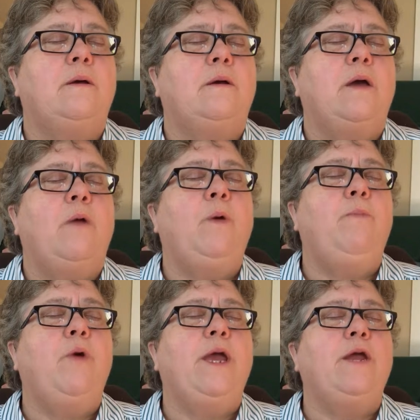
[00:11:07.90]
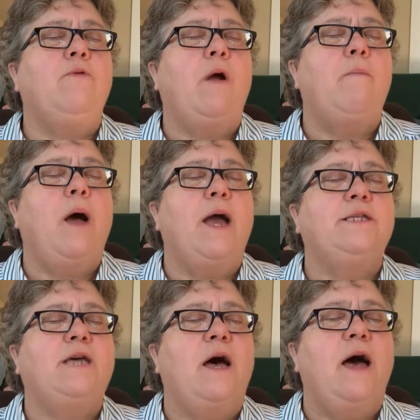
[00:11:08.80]
And we bring into our
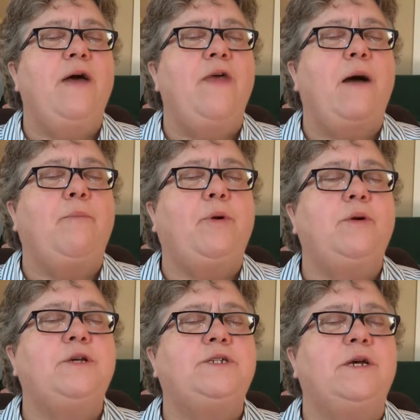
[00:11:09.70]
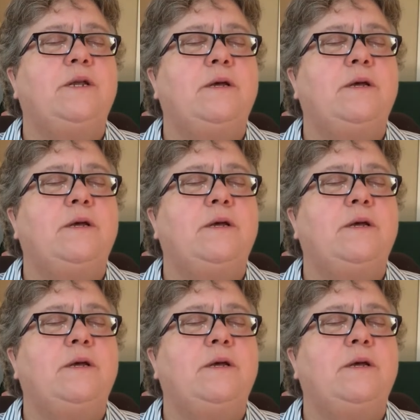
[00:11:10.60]
mind's eye that person